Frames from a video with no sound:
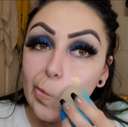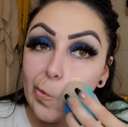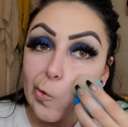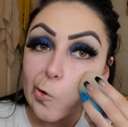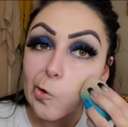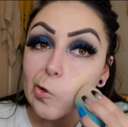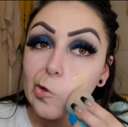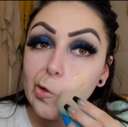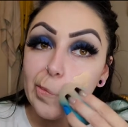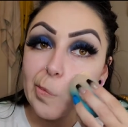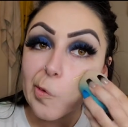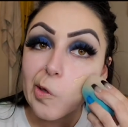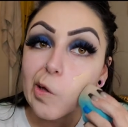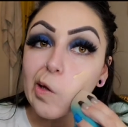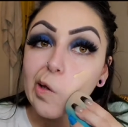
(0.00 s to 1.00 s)
Just
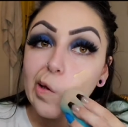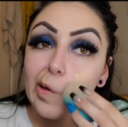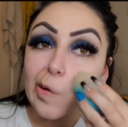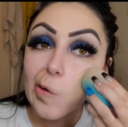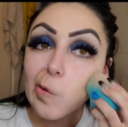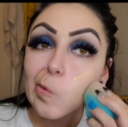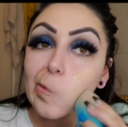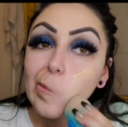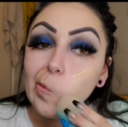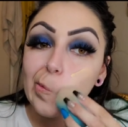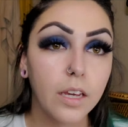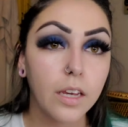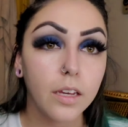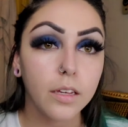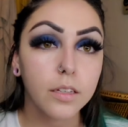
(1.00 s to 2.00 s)
apply that.
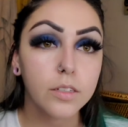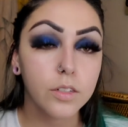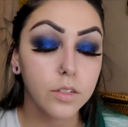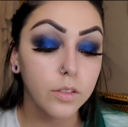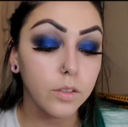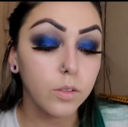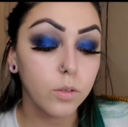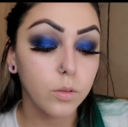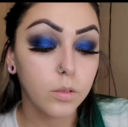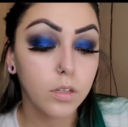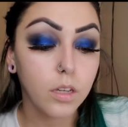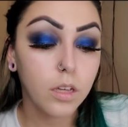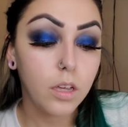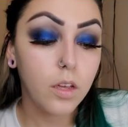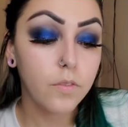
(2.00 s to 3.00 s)
Okay, so
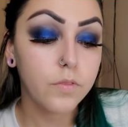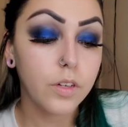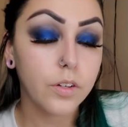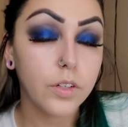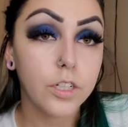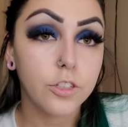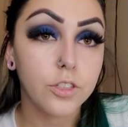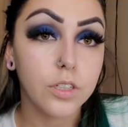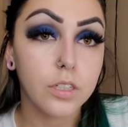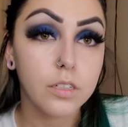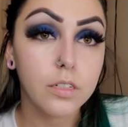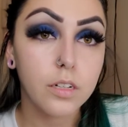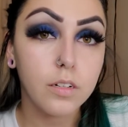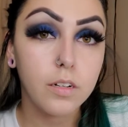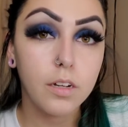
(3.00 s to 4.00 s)
foundation is
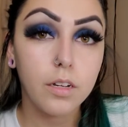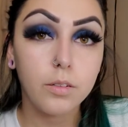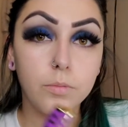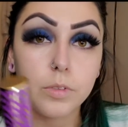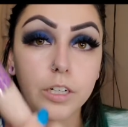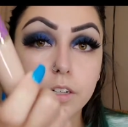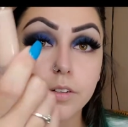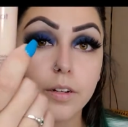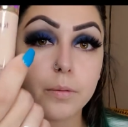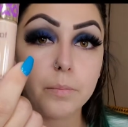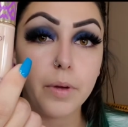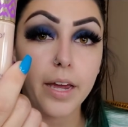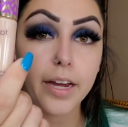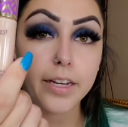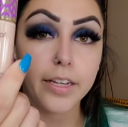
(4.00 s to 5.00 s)
on we are going
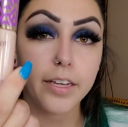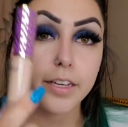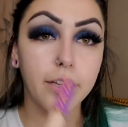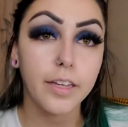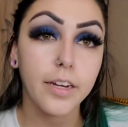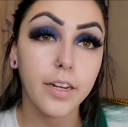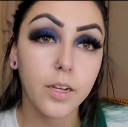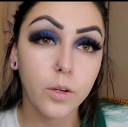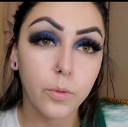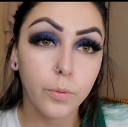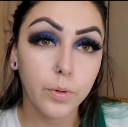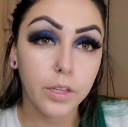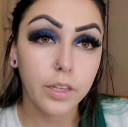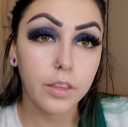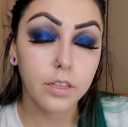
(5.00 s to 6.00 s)
back in
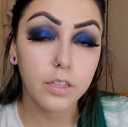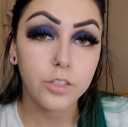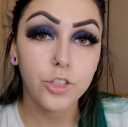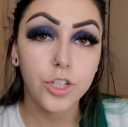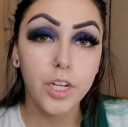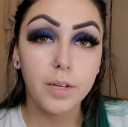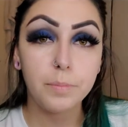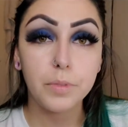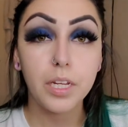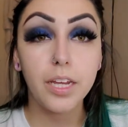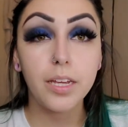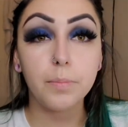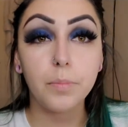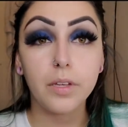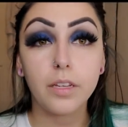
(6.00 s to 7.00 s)
with shape
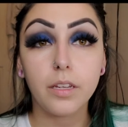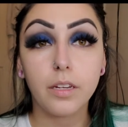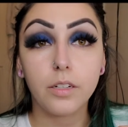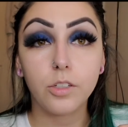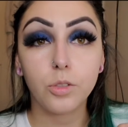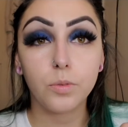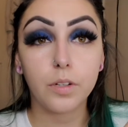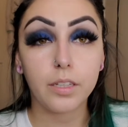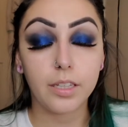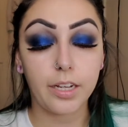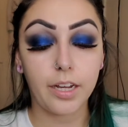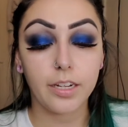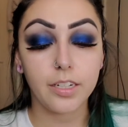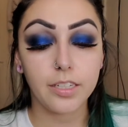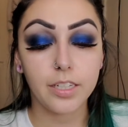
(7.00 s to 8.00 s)
tape and doing like
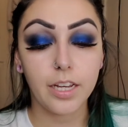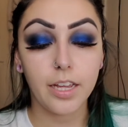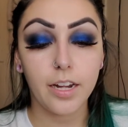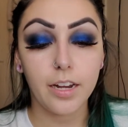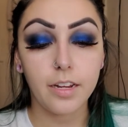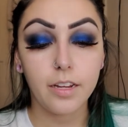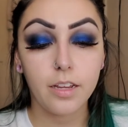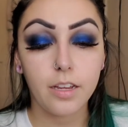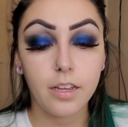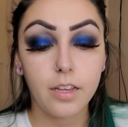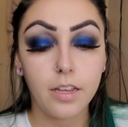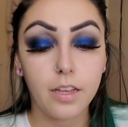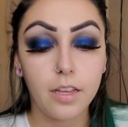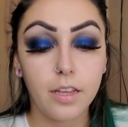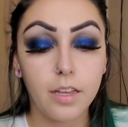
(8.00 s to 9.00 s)
I said
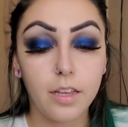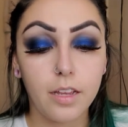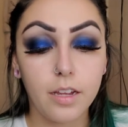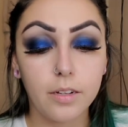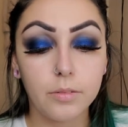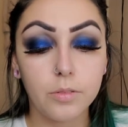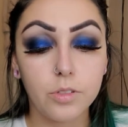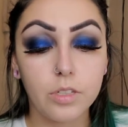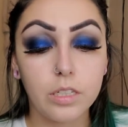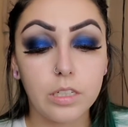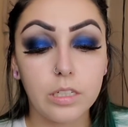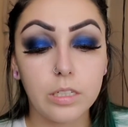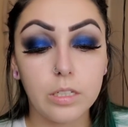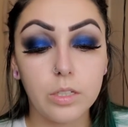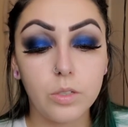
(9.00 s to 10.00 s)
I was gonna
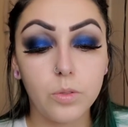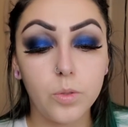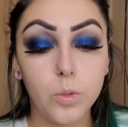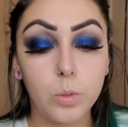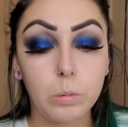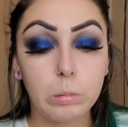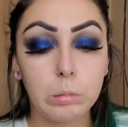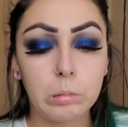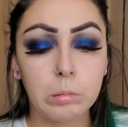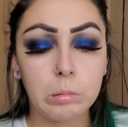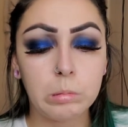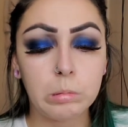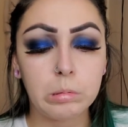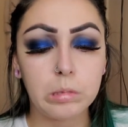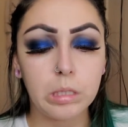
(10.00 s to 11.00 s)
do
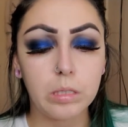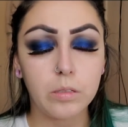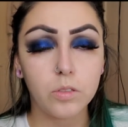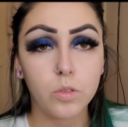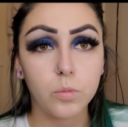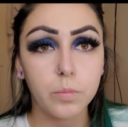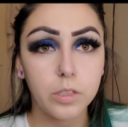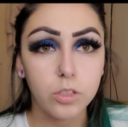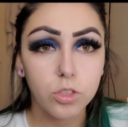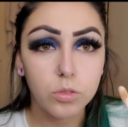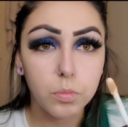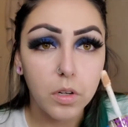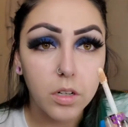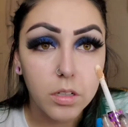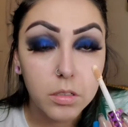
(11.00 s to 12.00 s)
not so much
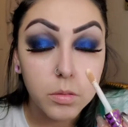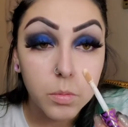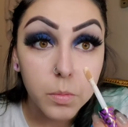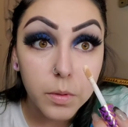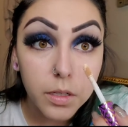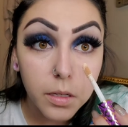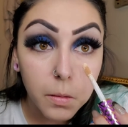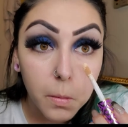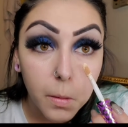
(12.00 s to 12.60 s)
product but